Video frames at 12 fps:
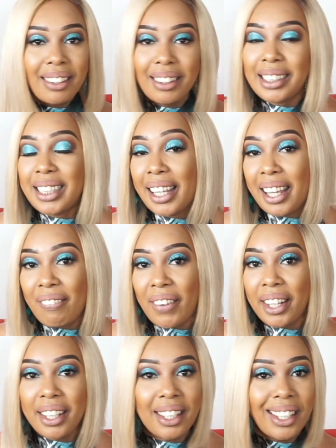That's a
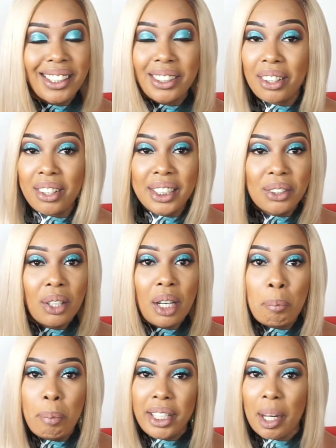given. There's no
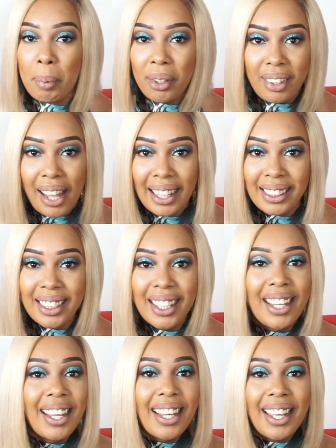debate about that.
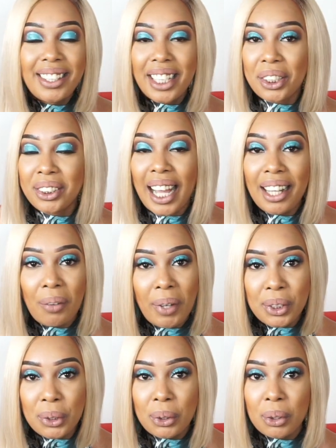Injections are the
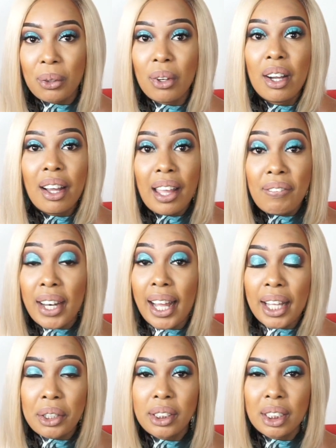way to go if you
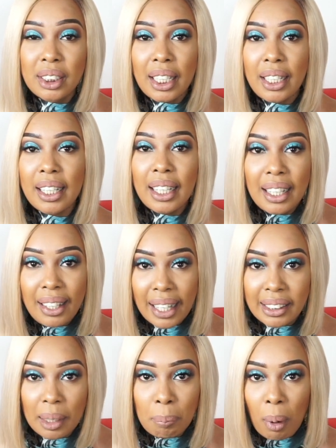want to get your skin
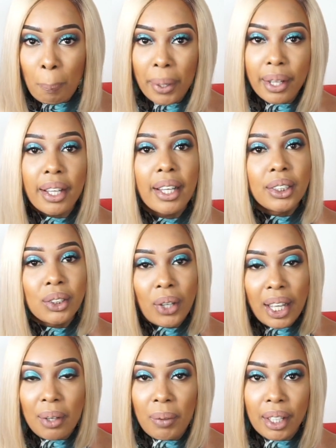nice and popping. So
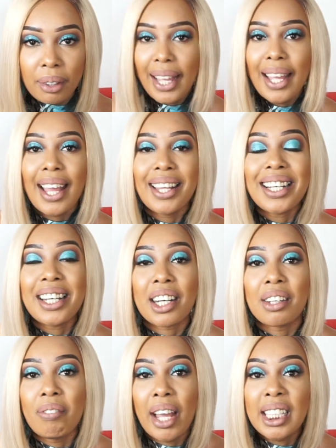anyway, and that
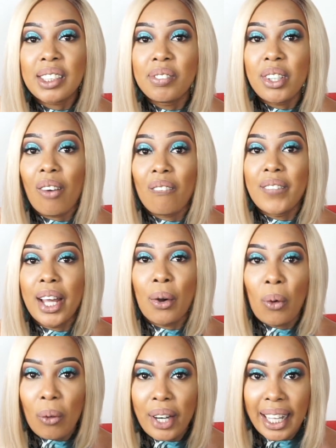reminds me of my
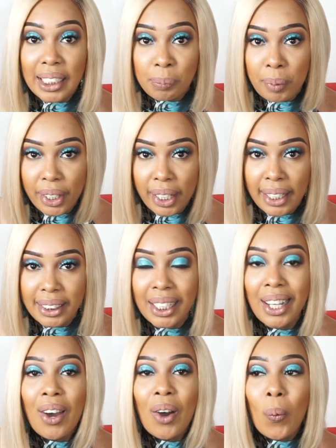own experience
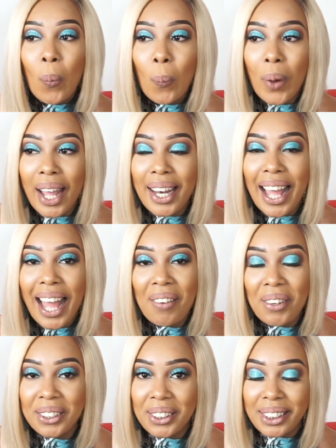when I
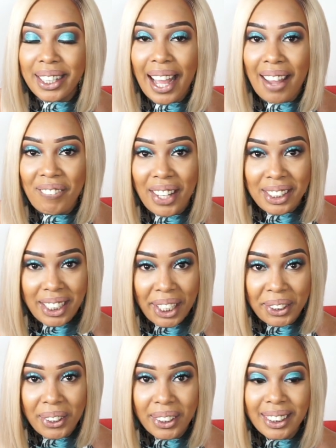was using IV
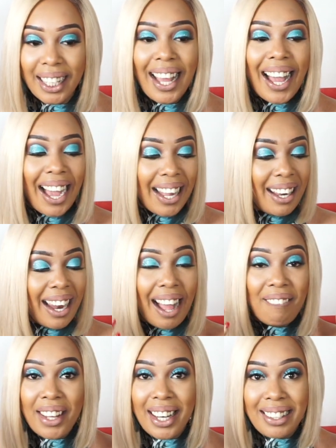injections. I didn't
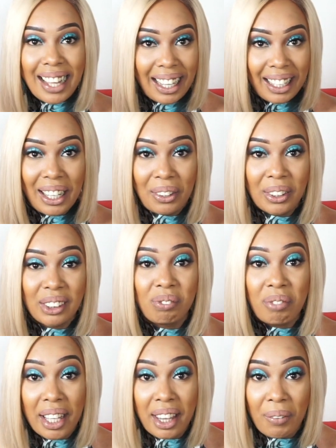have any dark knuckles,
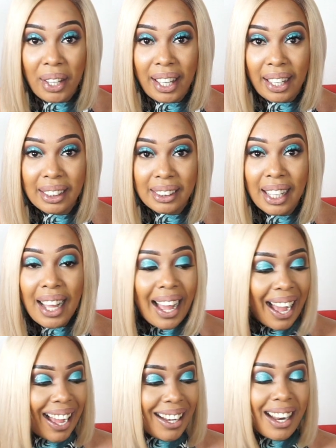by the way, guys.
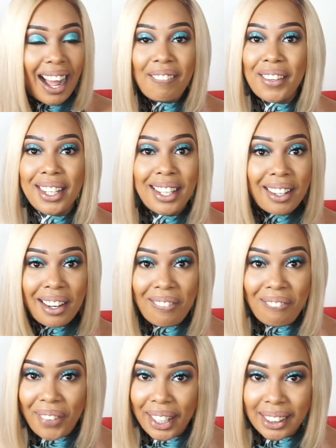I didn't have any
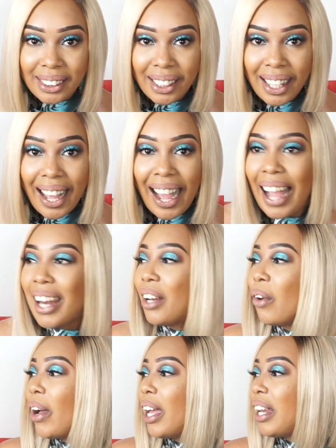green veins. I
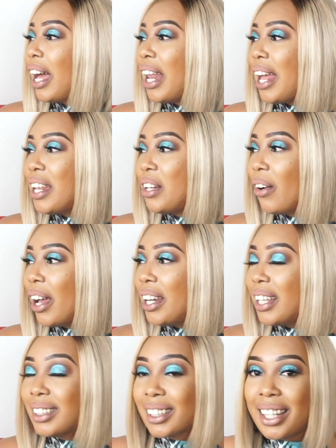didn't know
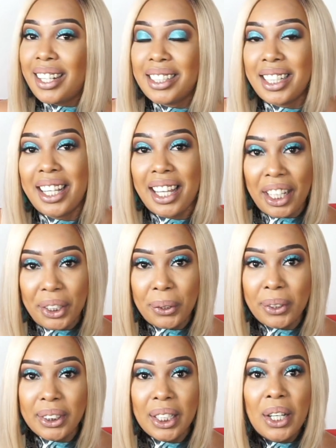any skin lightening
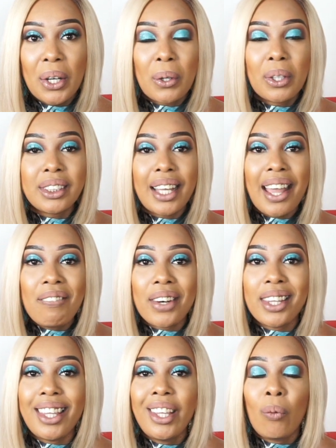issues, because
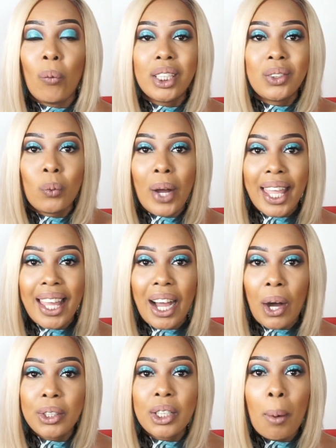everything was working
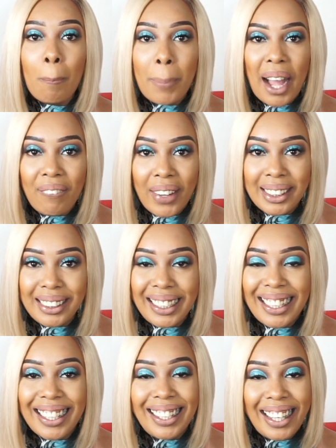out
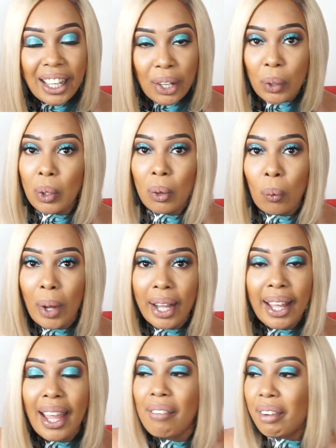perfectly like
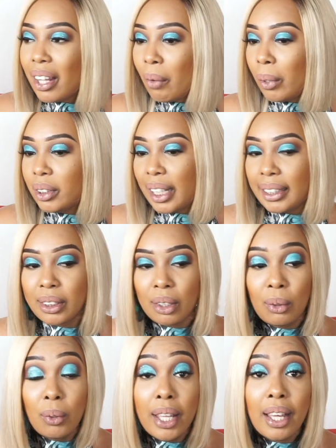clockwork. Everything was just
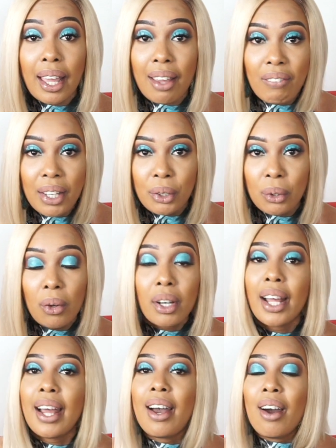looking even toned
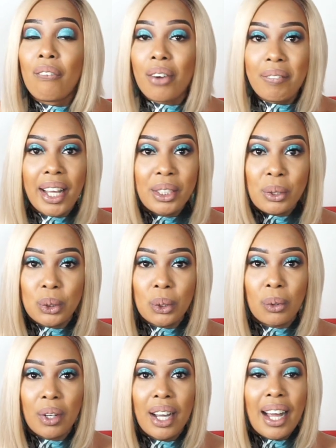from head to
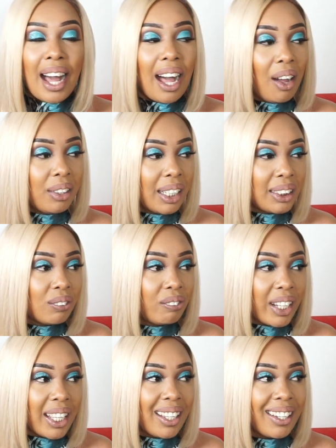toe. I was just
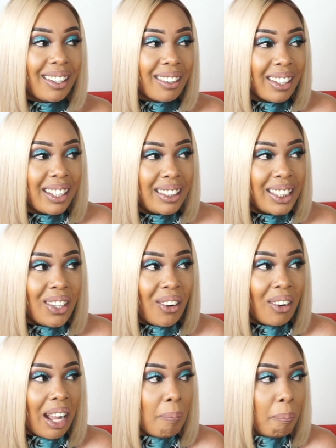very greedy
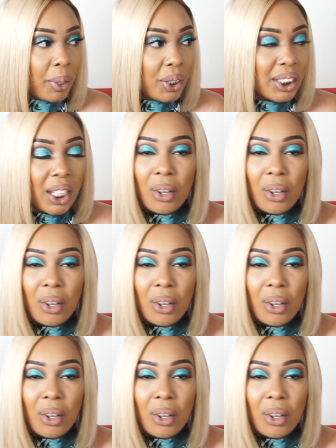or ambitious.